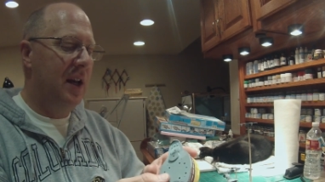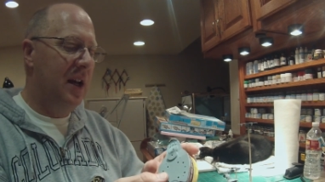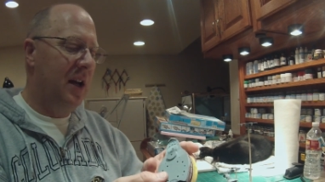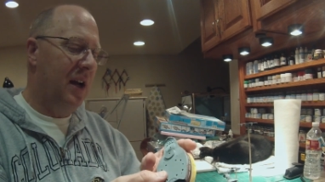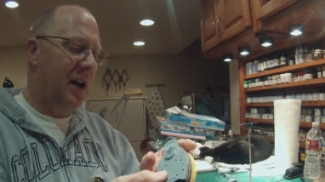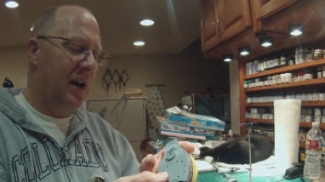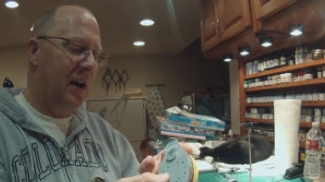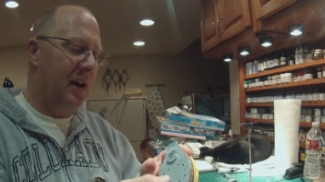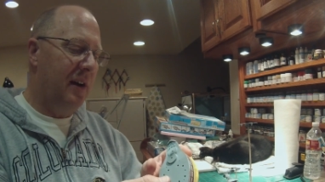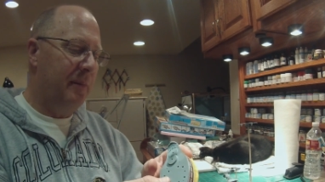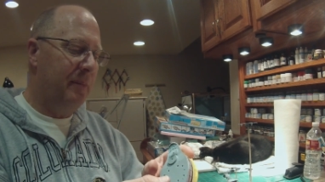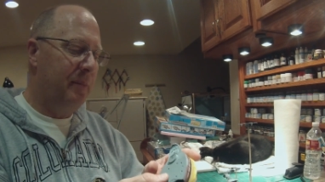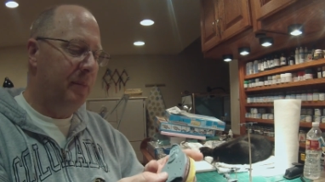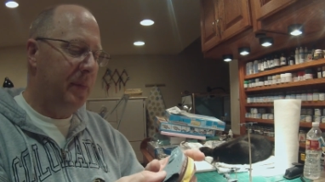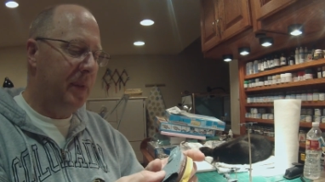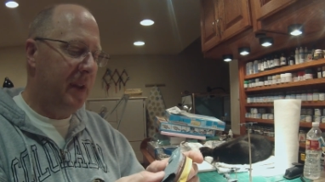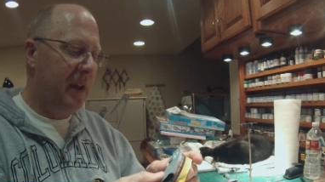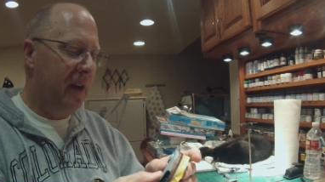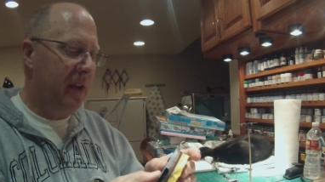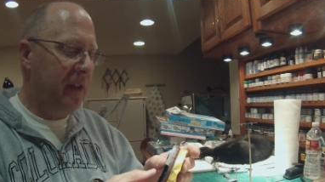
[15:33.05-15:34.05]
The
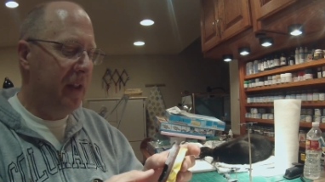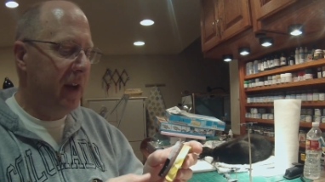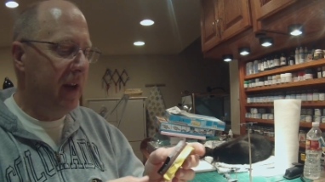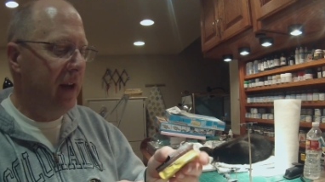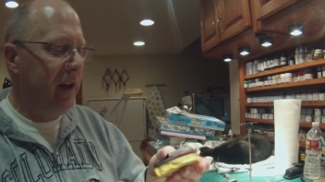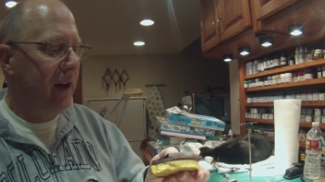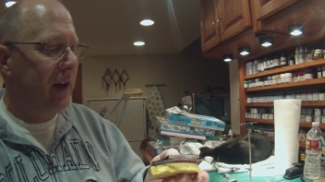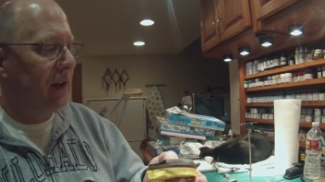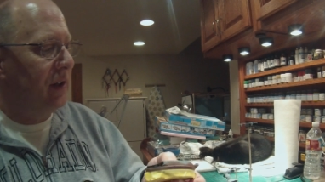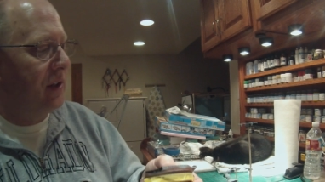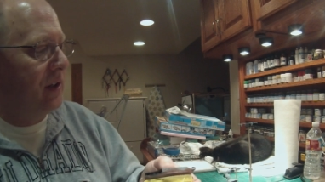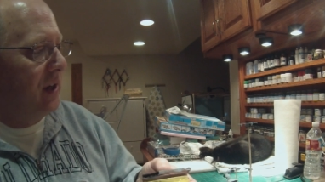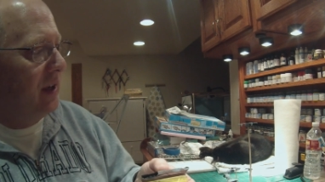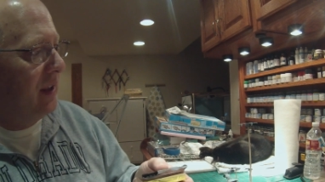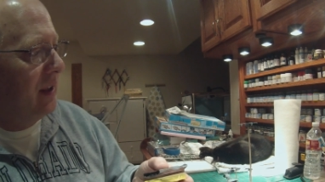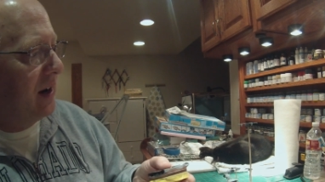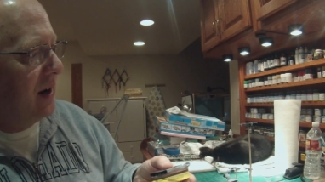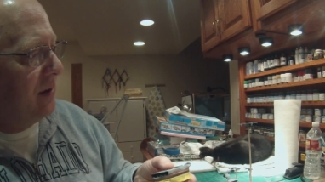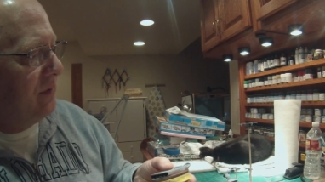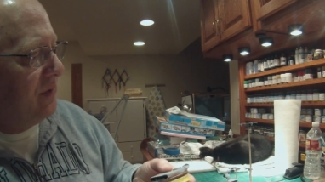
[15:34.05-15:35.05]
other thing you can see
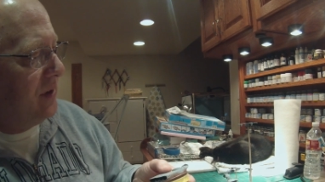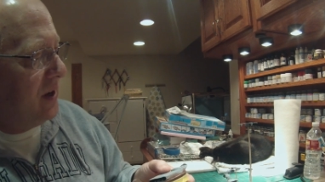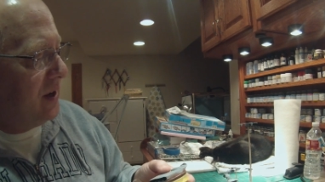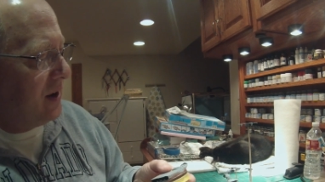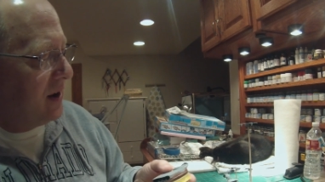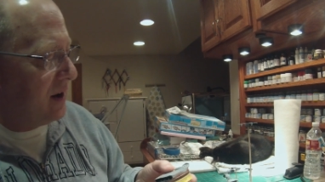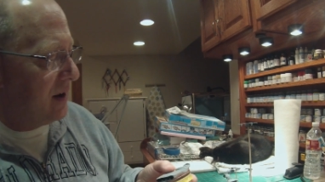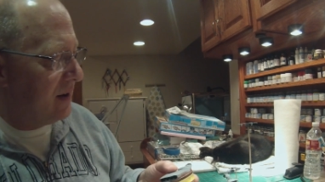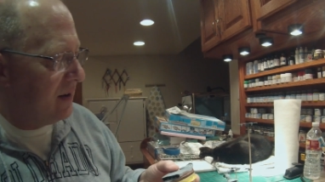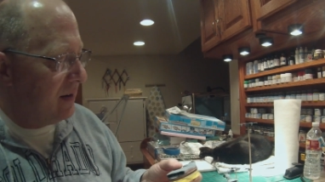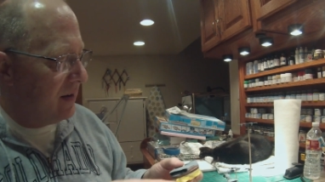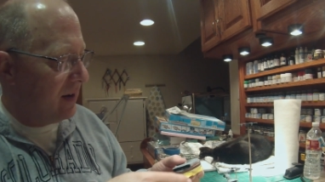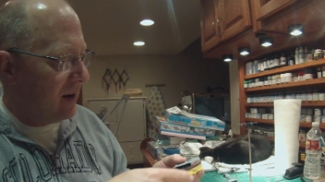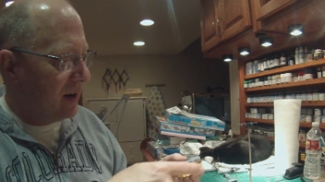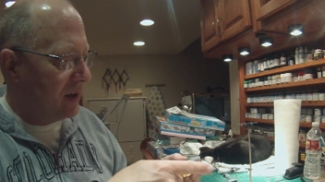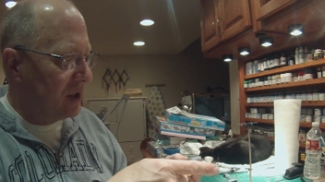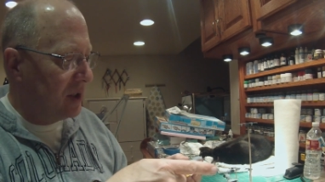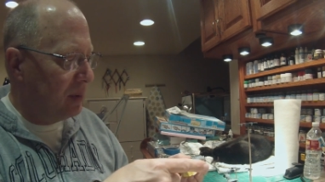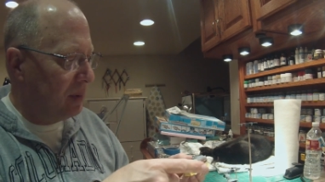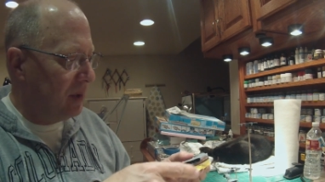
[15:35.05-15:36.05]
that I've done
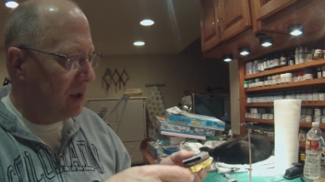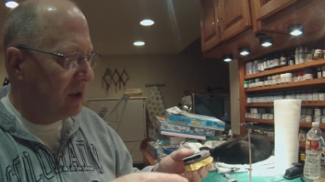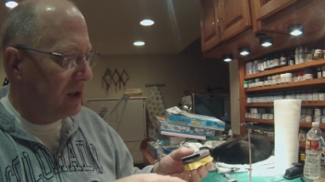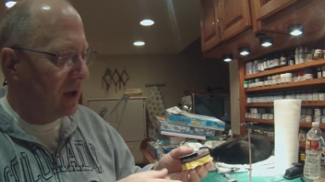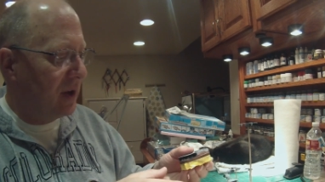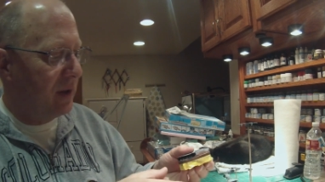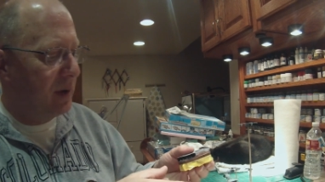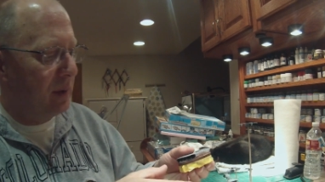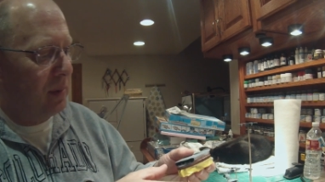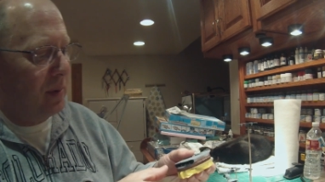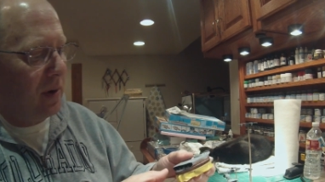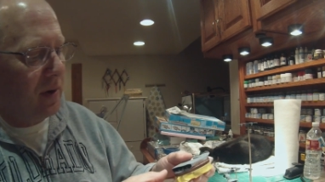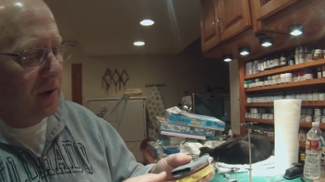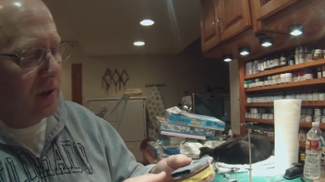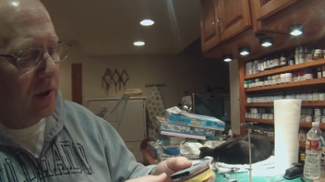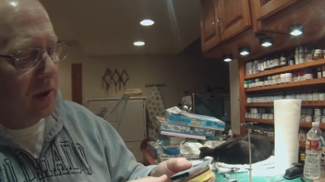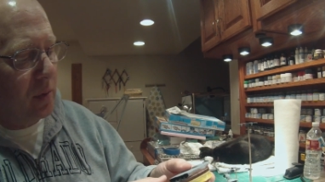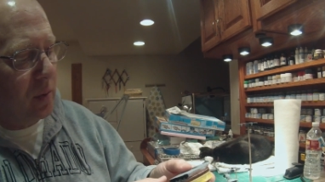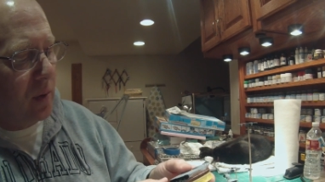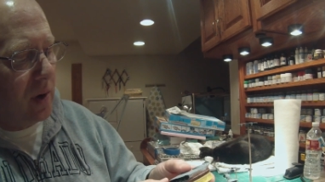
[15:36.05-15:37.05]
on some of these other parts
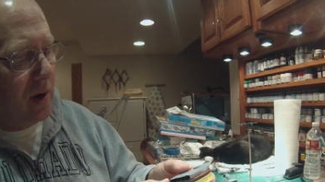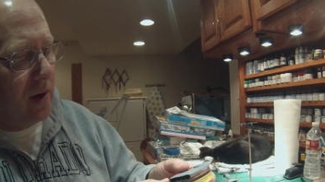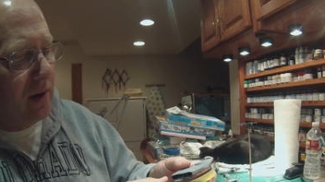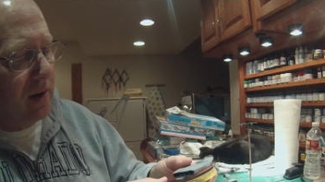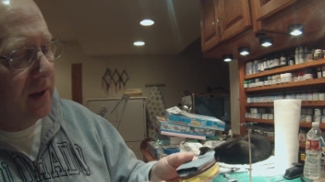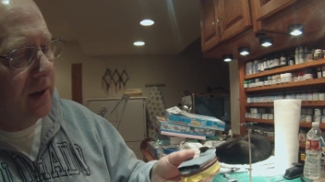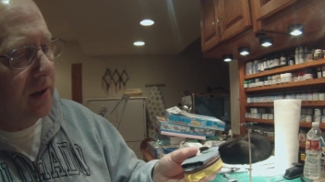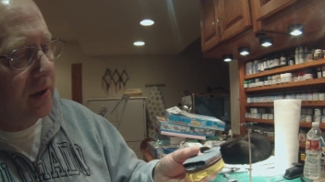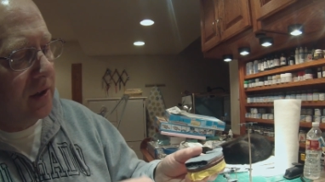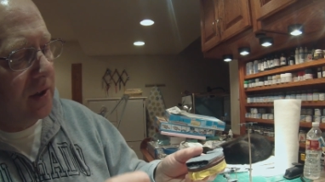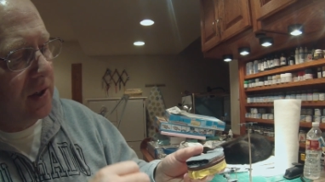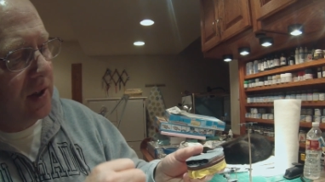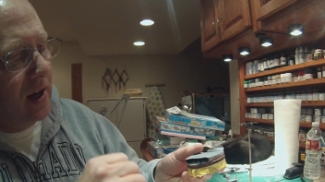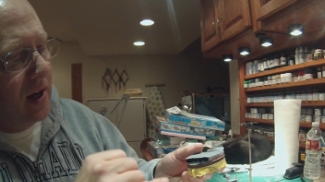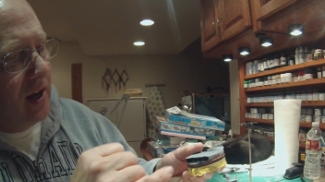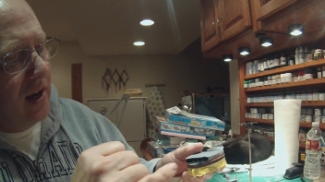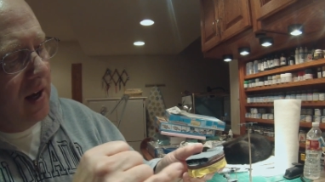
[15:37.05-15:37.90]
as well is